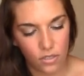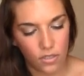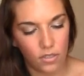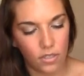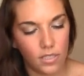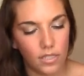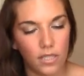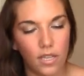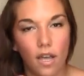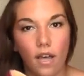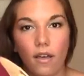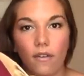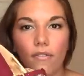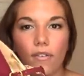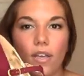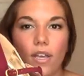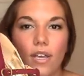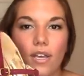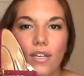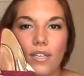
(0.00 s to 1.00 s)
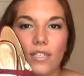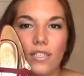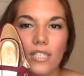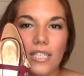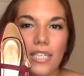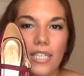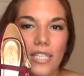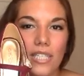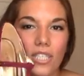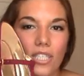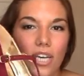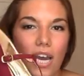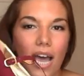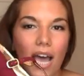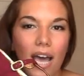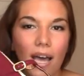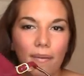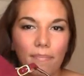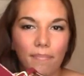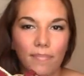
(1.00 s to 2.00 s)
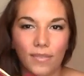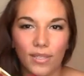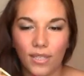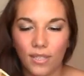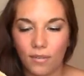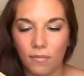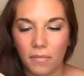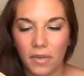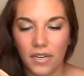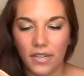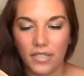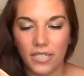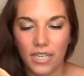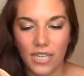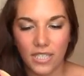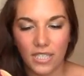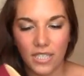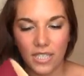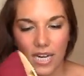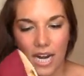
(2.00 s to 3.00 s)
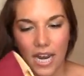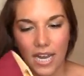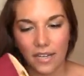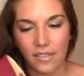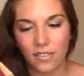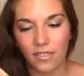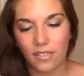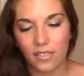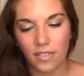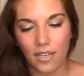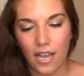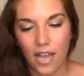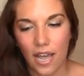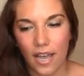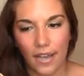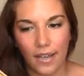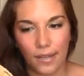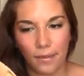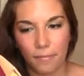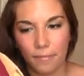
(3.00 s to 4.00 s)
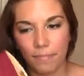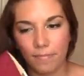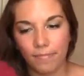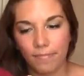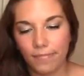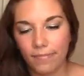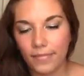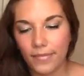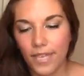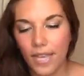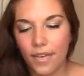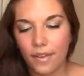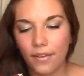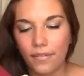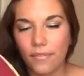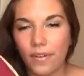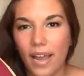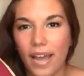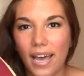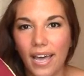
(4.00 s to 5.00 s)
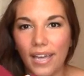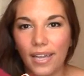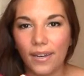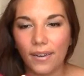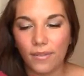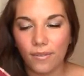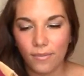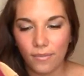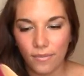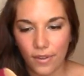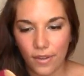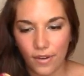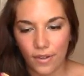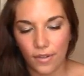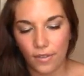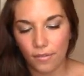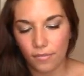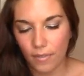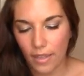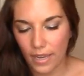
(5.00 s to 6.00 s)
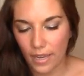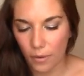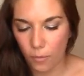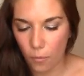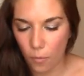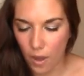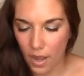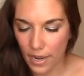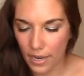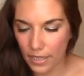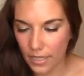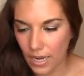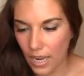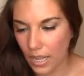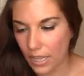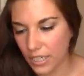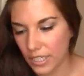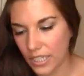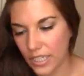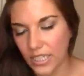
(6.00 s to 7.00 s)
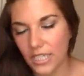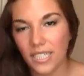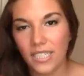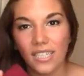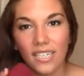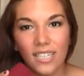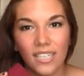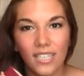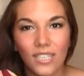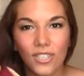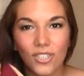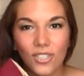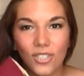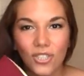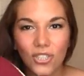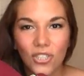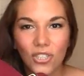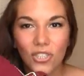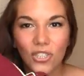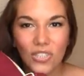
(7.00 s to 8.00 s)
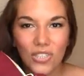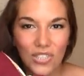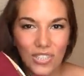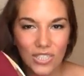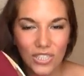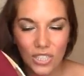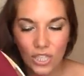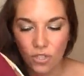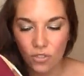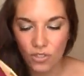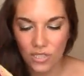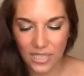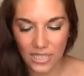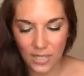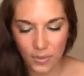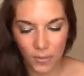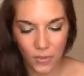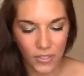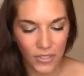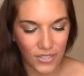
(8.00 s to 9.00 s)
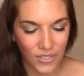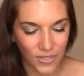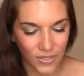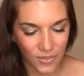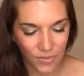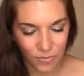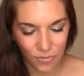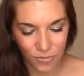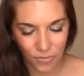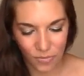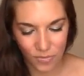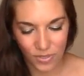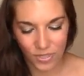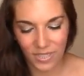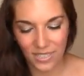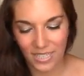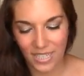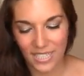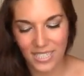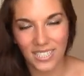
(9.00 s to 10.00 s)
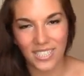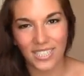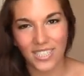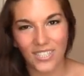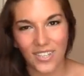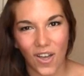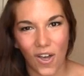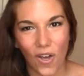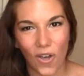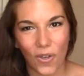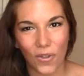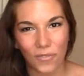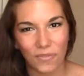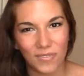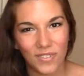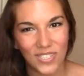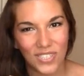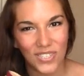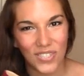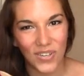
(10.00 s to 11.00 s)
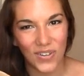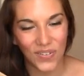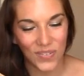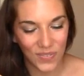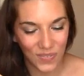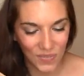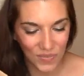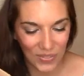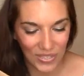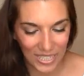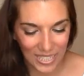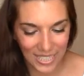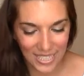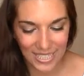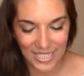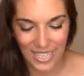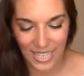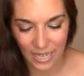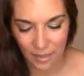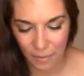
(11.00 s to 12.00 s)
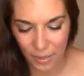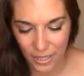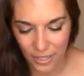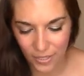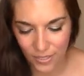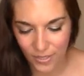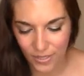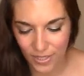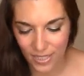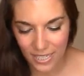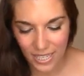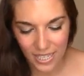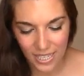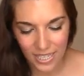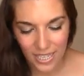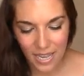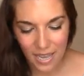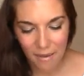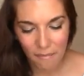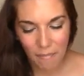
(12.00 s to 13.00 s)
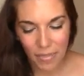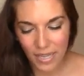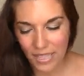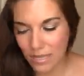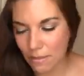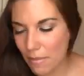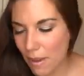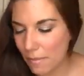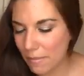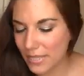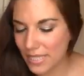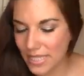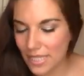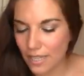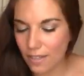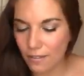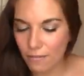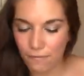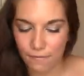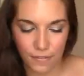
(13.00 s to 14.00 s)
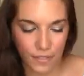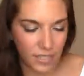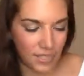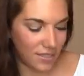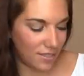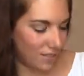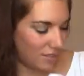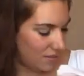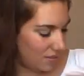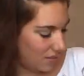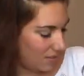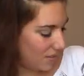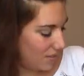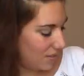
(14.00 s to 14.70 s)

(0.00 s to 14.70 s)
Show these off. T-strap, little Mary Jane style, um, red or like a wine color, little cute sensible heel, and they're nice and soft. So really excited about those. Picked them out myself.